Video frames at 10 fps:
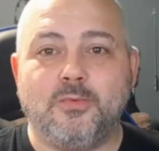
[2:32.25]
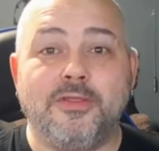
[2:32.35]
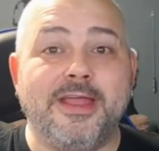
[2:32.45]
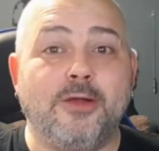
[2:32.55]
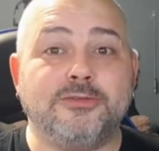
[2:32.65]

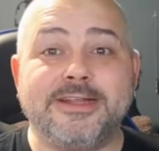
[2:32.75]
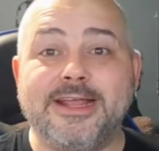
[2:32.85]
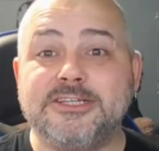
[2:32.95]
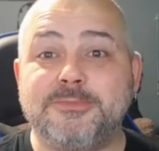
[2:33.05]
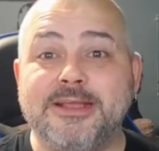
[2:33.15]
What the hell do
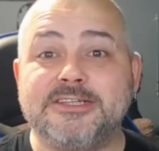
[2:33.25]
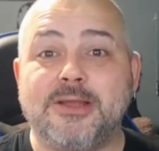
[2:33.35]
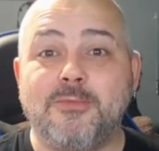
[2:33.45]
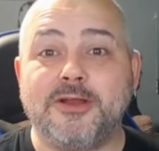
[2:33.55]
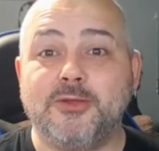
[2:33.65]
they expect
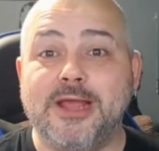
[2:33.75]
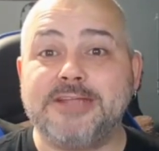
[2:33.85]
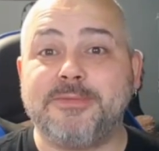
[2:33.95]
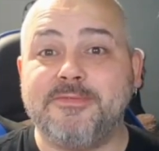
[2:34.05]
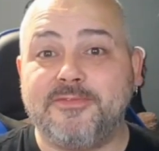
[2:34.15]
someone who
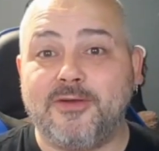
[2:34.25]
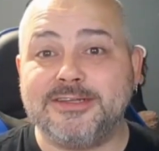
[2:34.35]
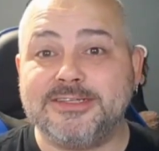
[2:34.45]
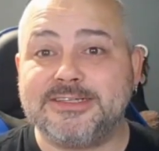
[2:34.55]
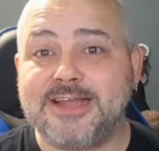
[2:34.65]
has been
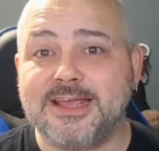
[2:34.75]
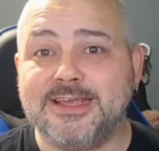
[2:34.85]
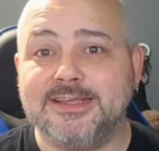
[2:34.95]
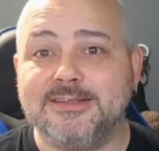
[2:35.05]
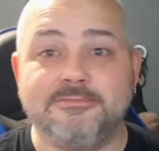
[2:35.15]
fined to
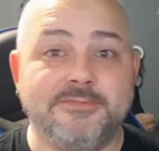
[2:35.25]
say?